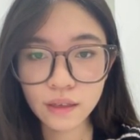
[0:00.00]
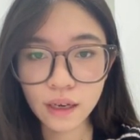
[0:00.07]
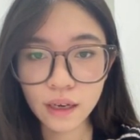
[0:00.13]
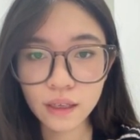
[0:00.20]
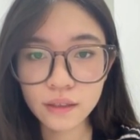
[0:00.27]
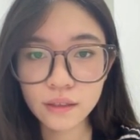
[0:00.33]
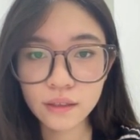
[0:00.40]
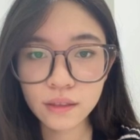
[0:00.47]

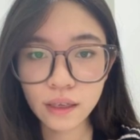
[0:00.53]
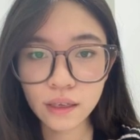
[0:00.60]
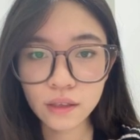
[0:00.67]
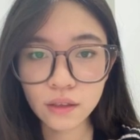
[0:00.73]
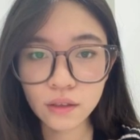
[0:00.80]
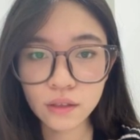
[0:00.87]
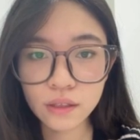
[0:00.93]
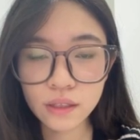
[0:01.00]
other
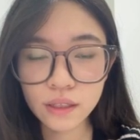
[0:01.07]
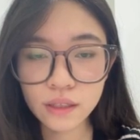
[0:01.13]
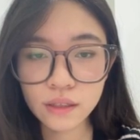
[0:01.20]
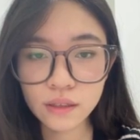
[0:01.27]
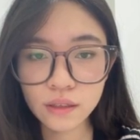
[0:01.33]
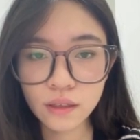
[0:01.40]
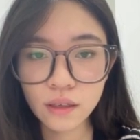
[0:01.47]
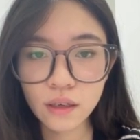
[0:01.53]

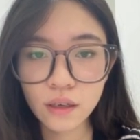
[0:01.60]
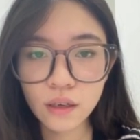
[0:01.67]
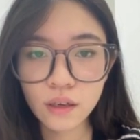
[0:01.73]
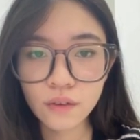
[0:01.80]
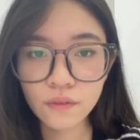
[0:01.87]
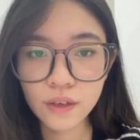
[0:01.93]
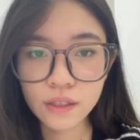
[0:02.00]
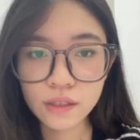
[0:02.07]
technologies
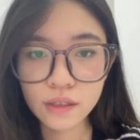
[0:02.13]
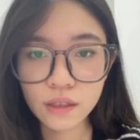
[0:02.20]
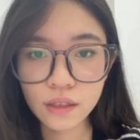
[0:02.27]
with